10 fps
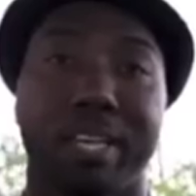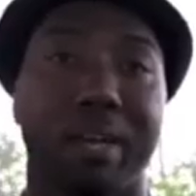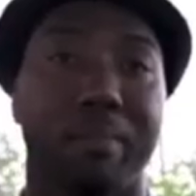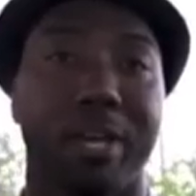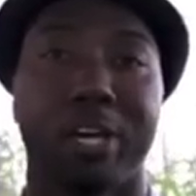to
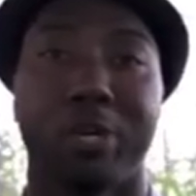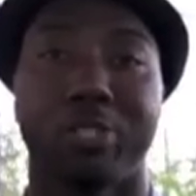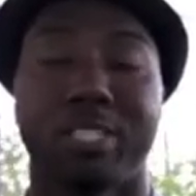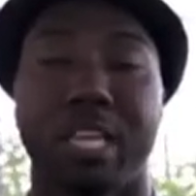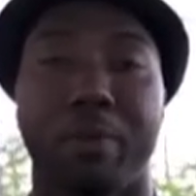
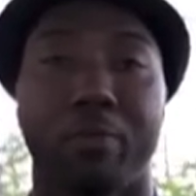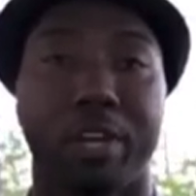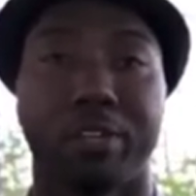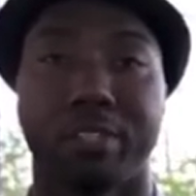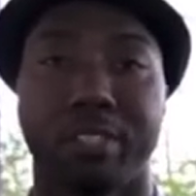ML to Debbie
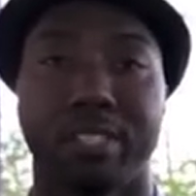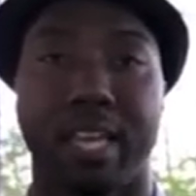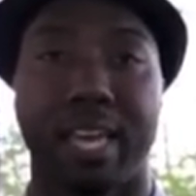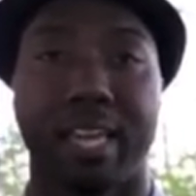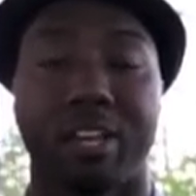Reynolds,
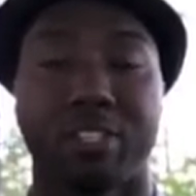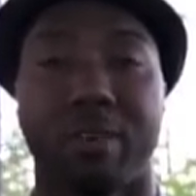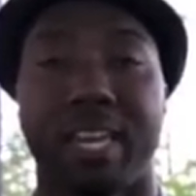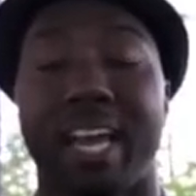and also at